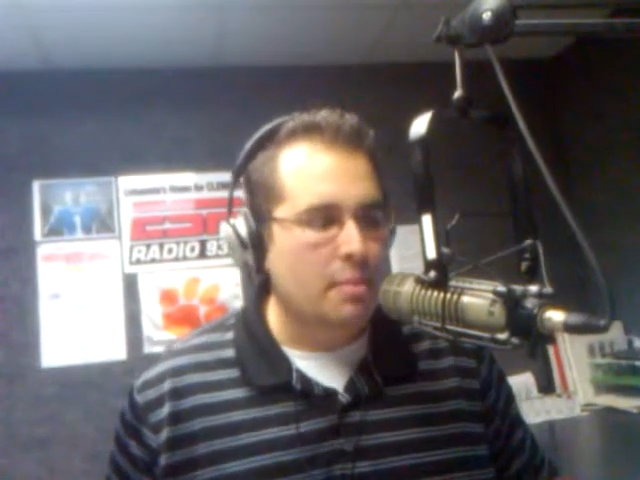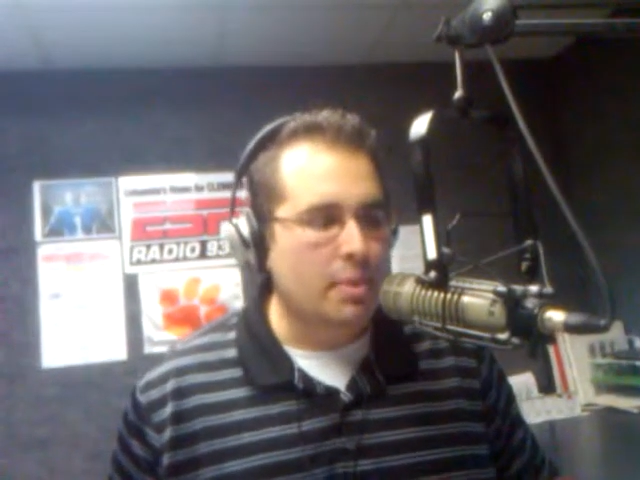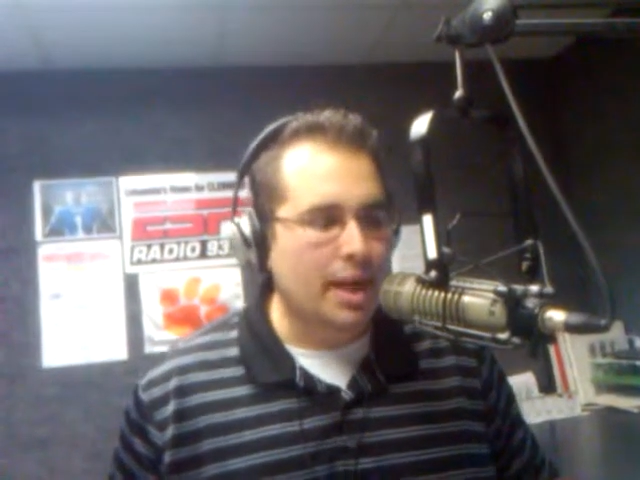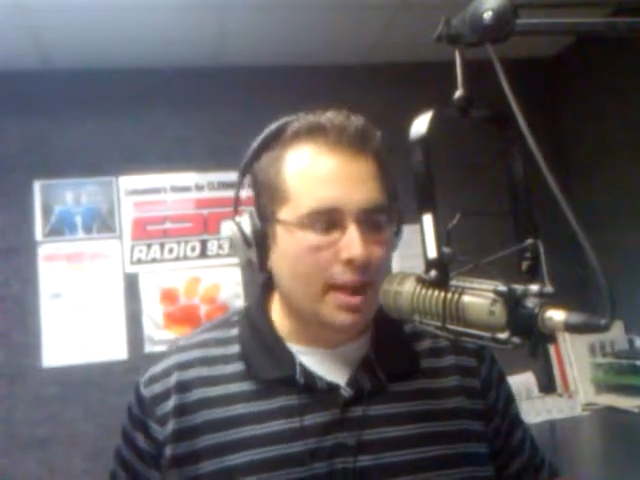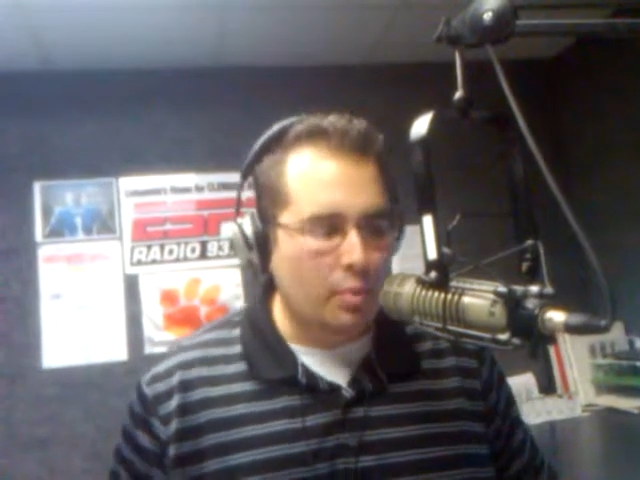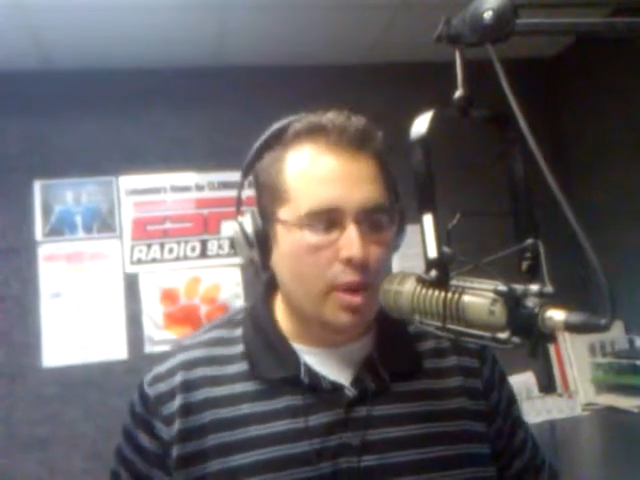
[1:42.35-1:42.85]

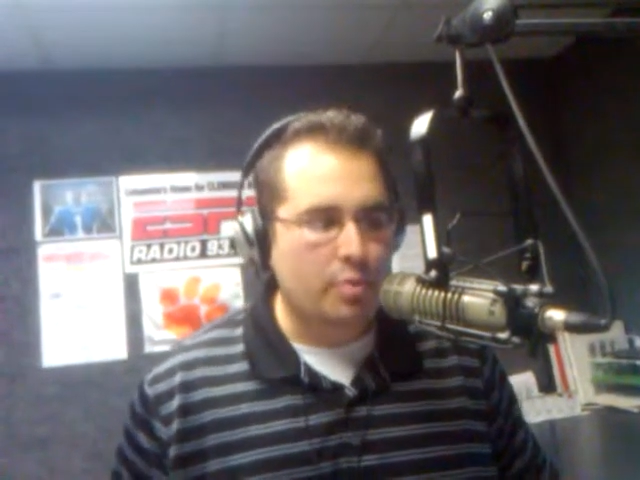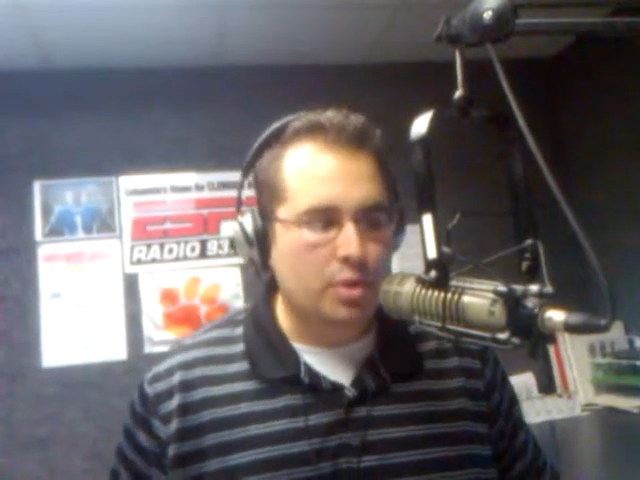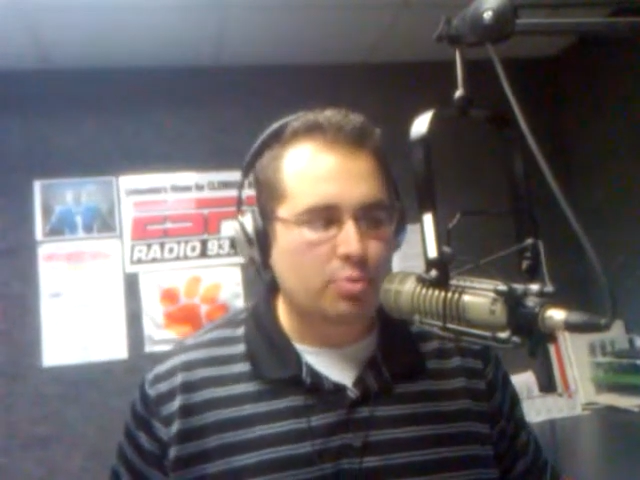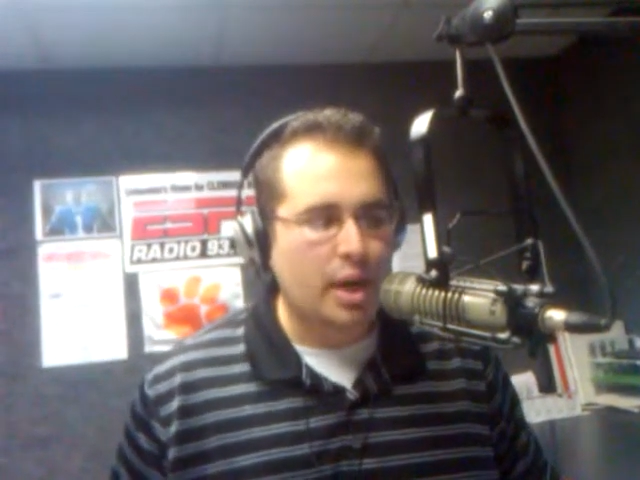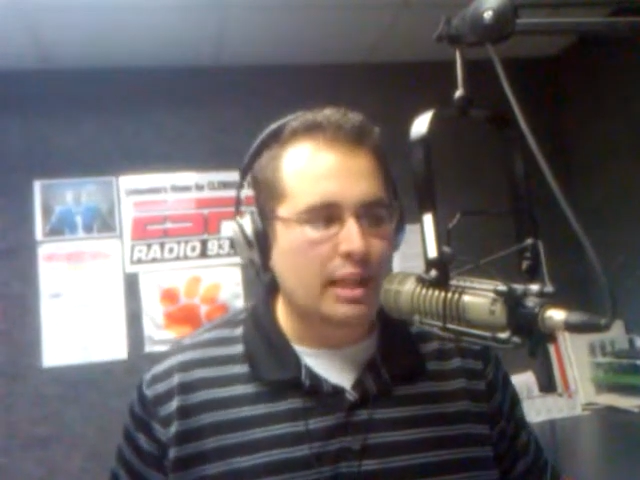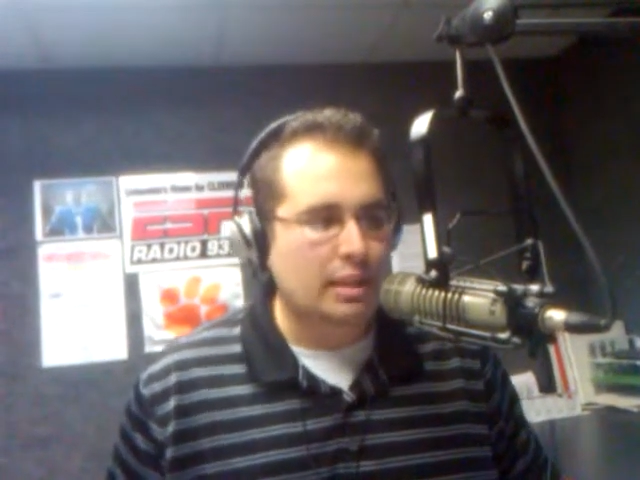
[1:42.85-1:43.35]
but I went
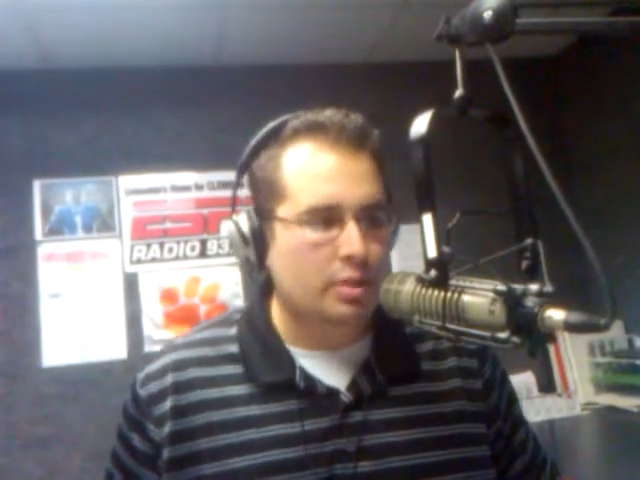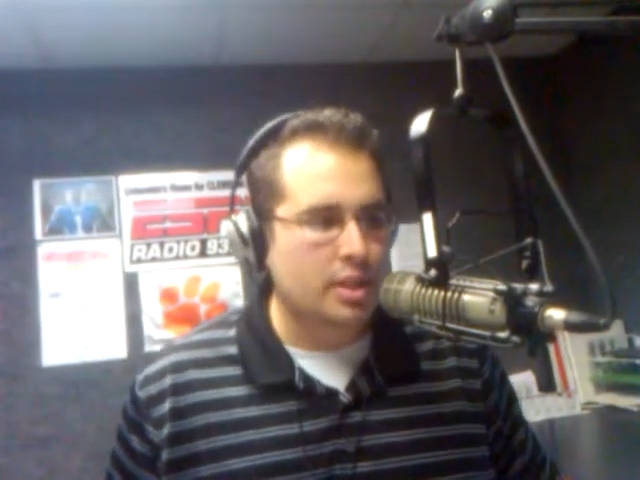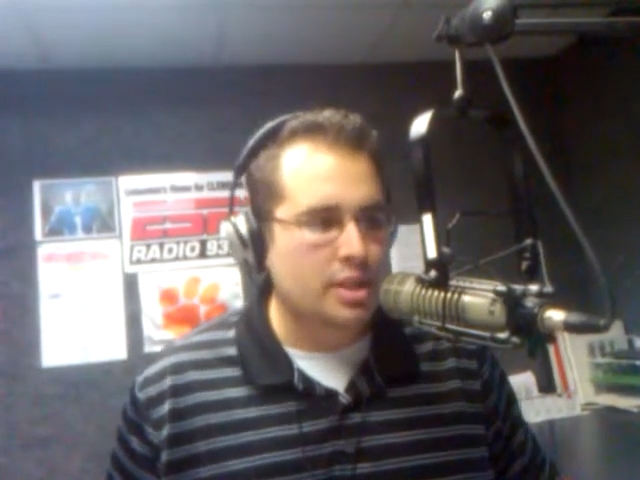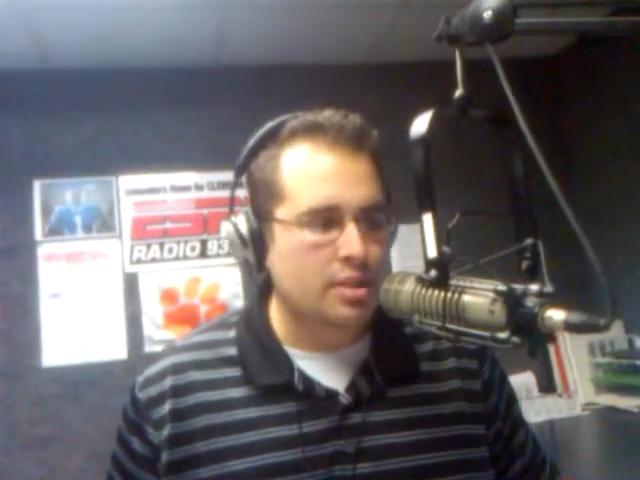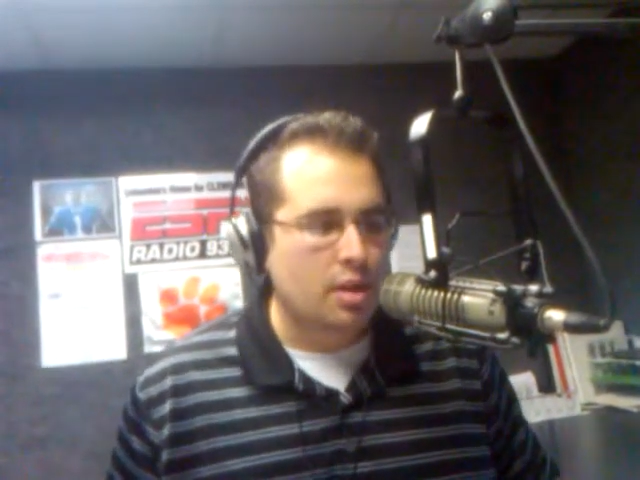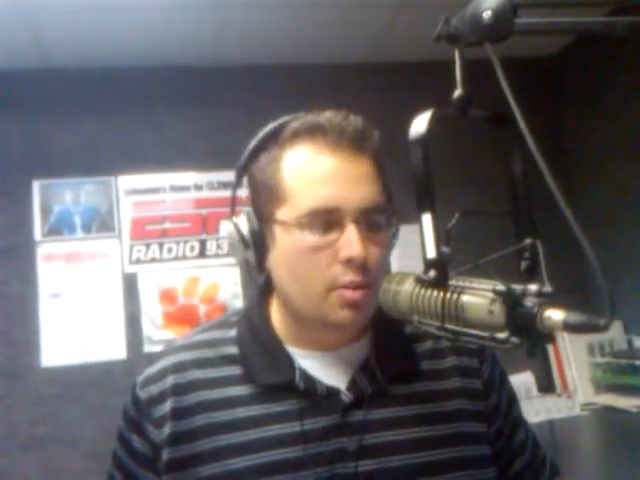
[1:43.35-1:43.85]
with Ray
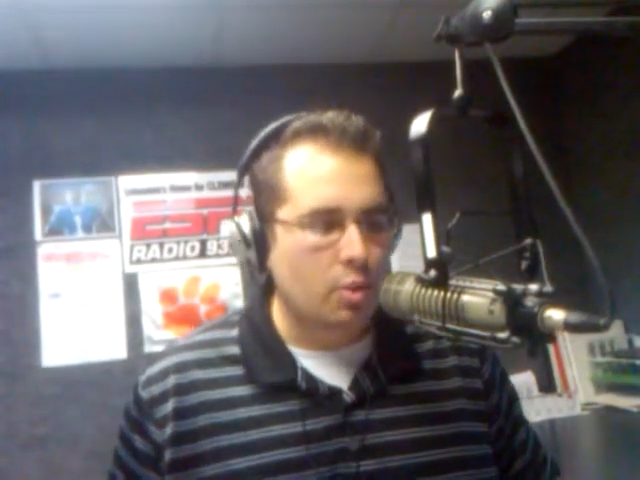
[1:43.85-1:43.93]
Lewis,